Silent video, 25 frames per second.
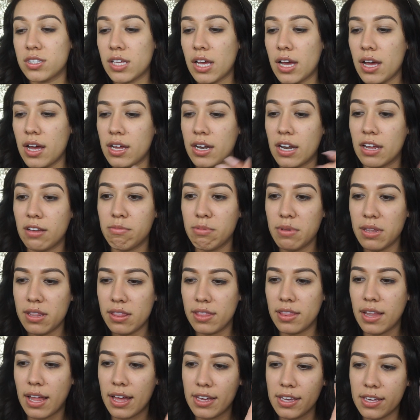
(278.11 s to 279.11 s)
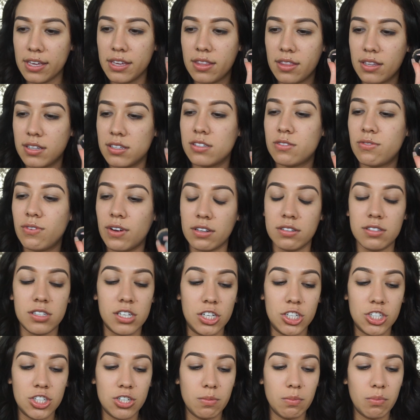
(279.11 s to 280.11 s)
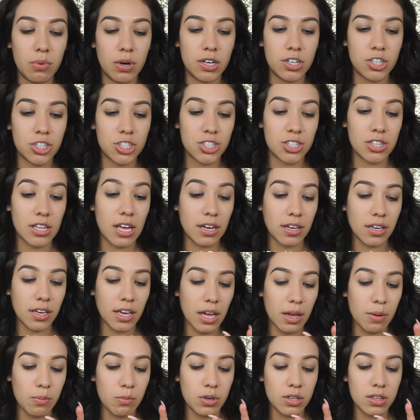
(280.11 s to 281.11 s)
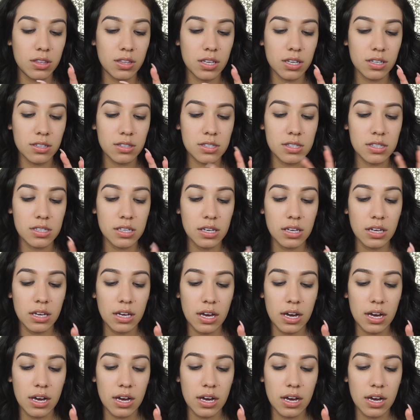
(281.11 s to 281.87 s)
set, and I've been liking this foundation brush that came with it.